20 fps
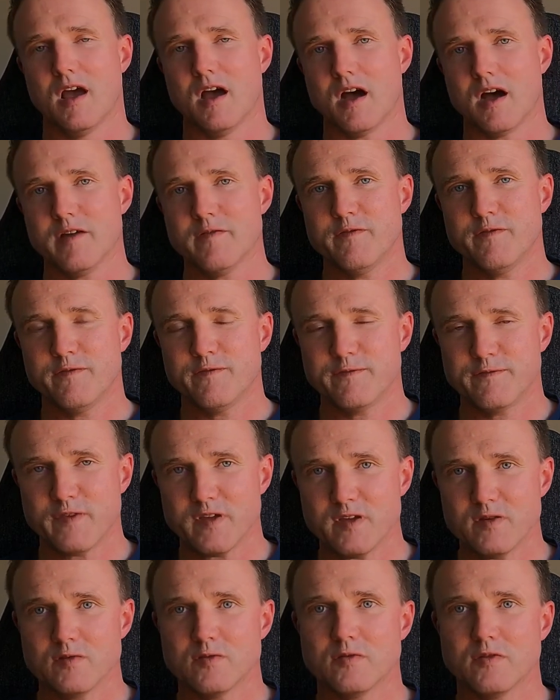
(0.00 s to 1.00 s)
I
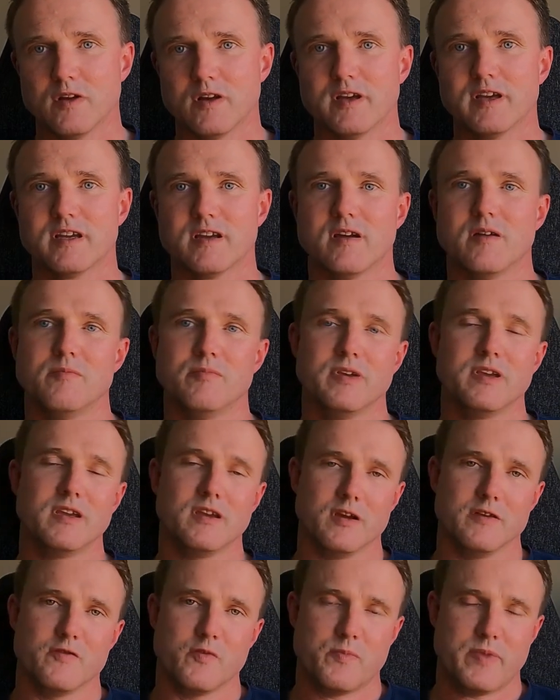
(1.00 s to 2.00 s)
feel like I'm being
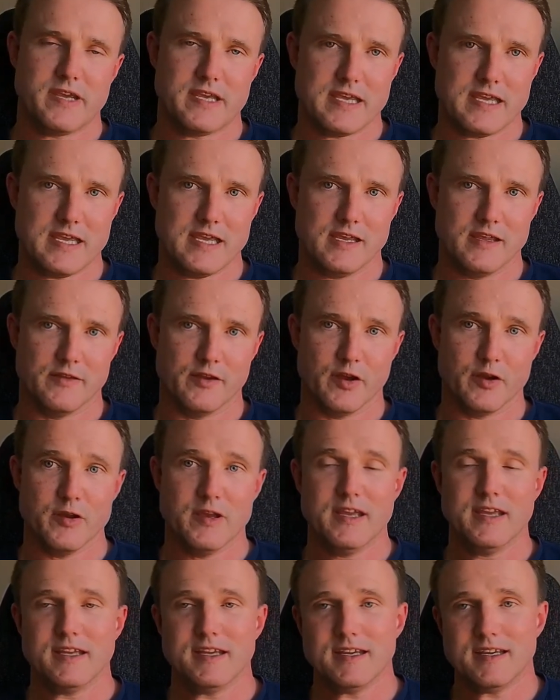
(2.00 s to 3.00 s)
over picky here though.
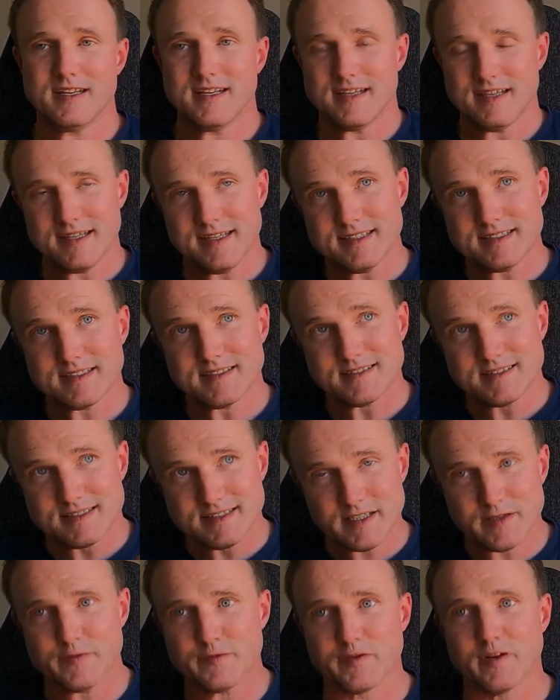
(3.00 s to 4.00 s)
It is a
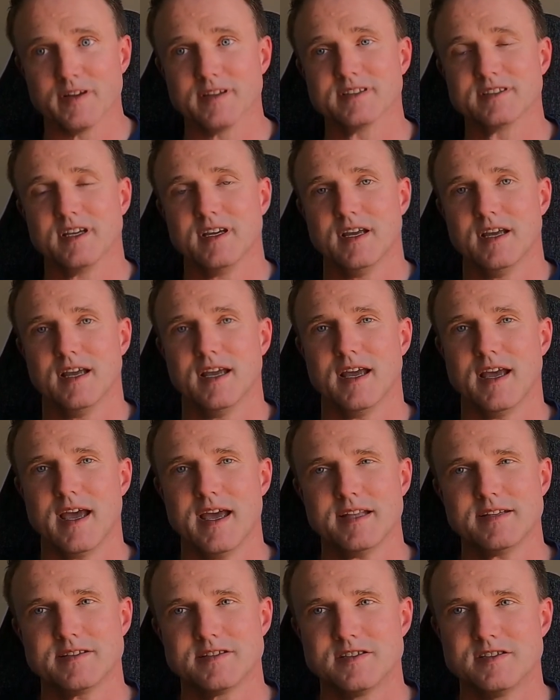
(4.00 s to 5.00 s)
difference,
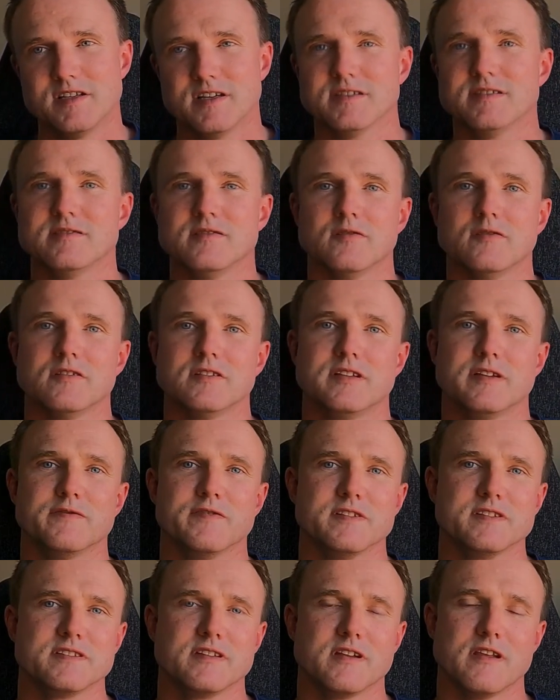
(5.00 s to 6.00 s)
it's just not a
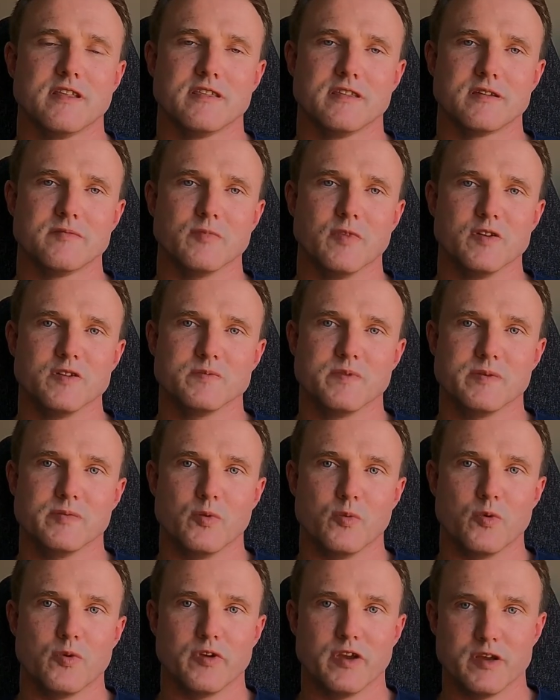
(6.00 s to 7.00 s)
difference that I think most
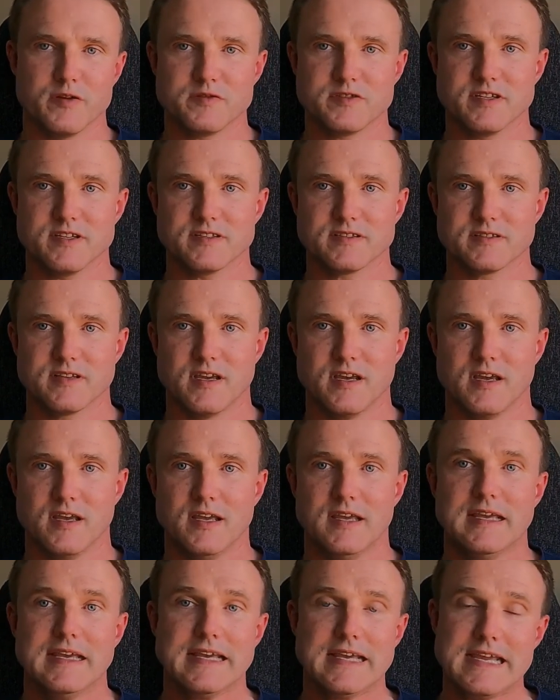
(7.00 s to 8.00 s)
people will notice.
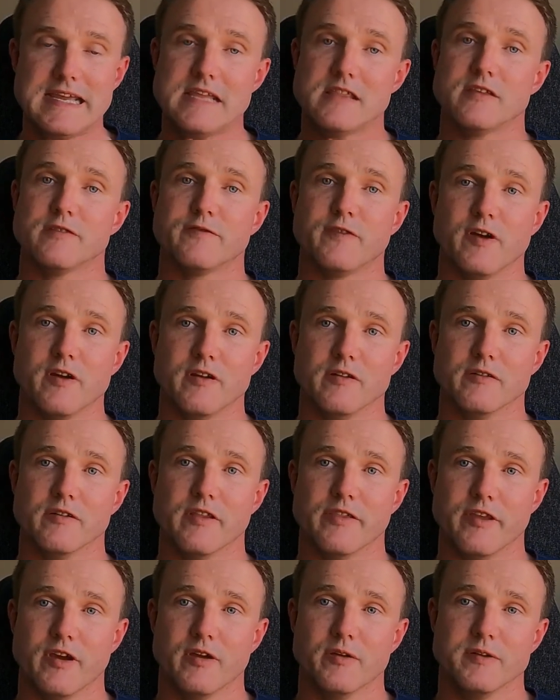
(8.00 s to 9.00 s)
Either phone
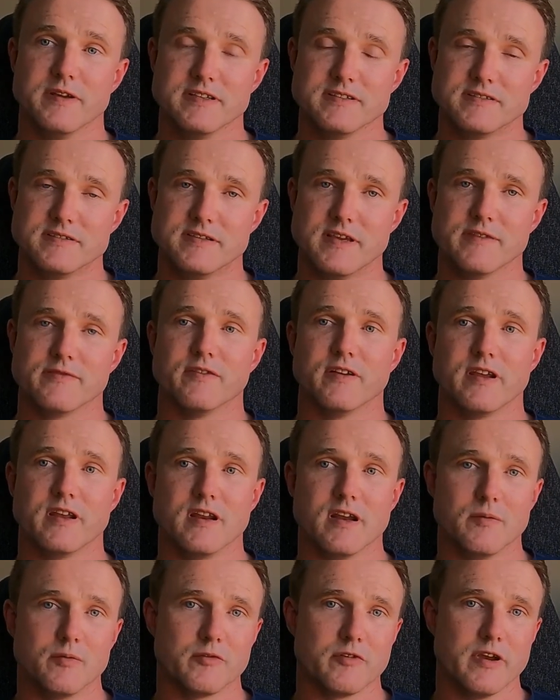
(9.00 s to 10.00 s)
though is definitely an
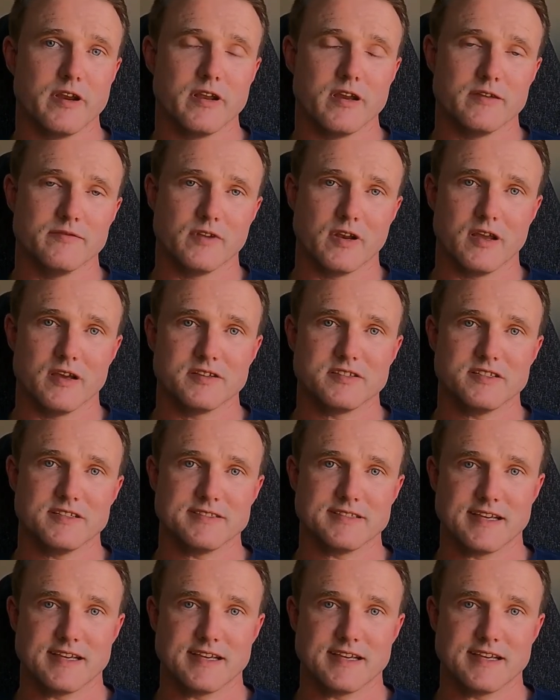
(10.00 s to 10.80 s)
upgrade over last year's